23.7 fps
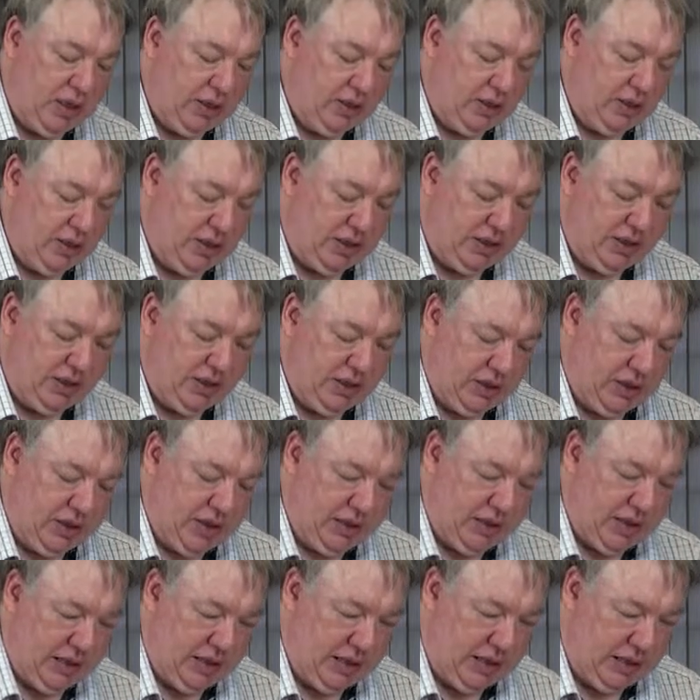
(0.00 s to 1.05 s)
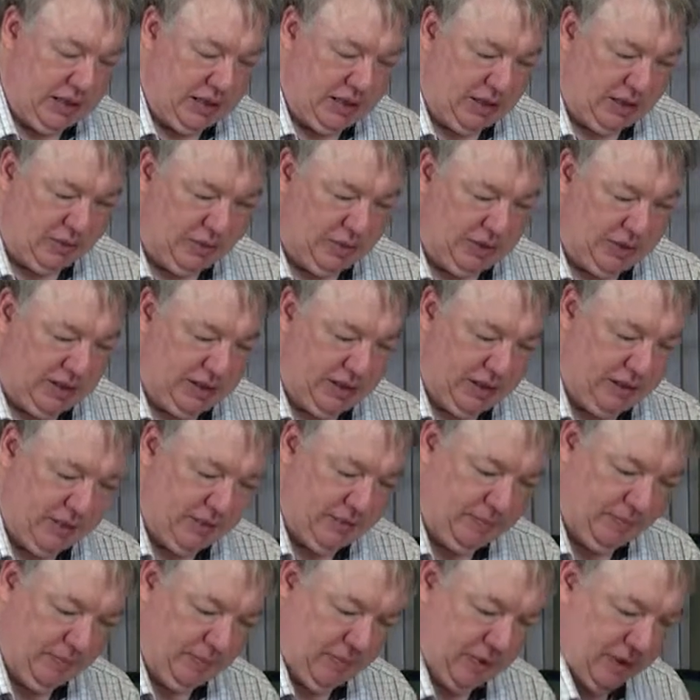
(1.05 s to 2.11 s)
So that's your anemometer
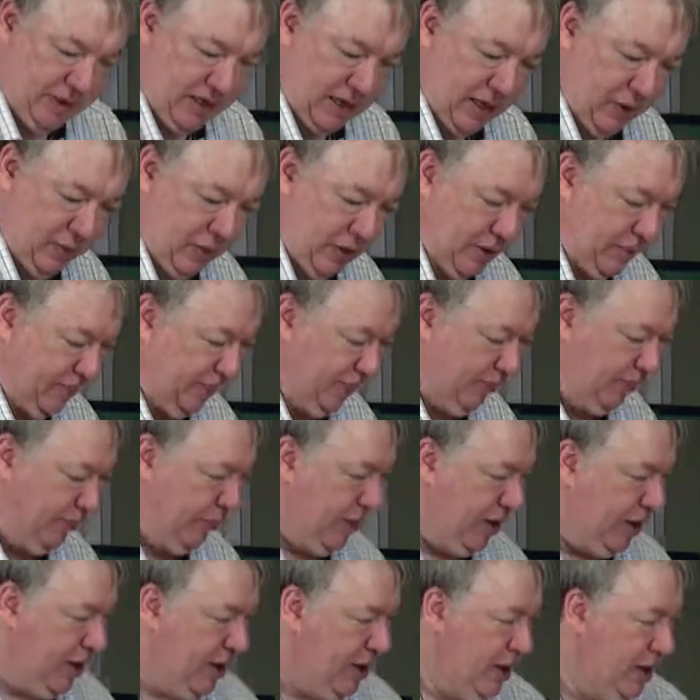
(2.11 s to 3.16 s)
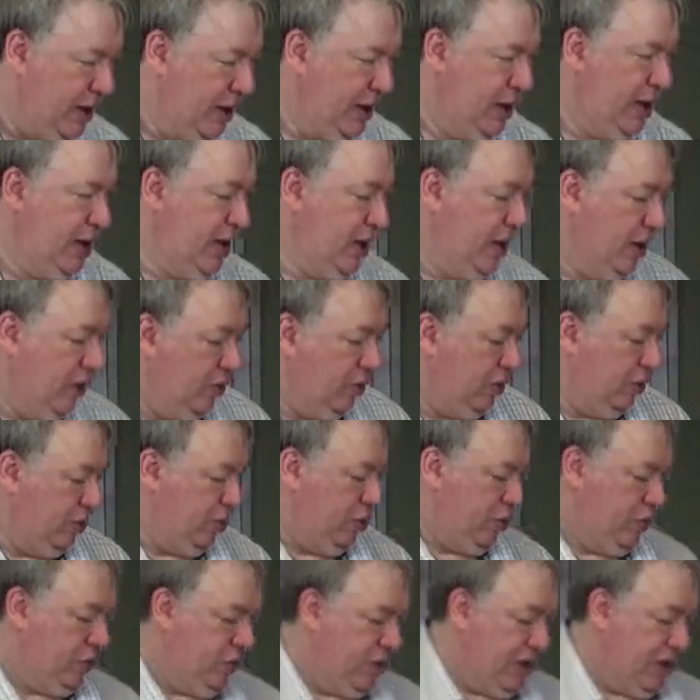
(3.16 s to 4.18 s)
tower. We'll move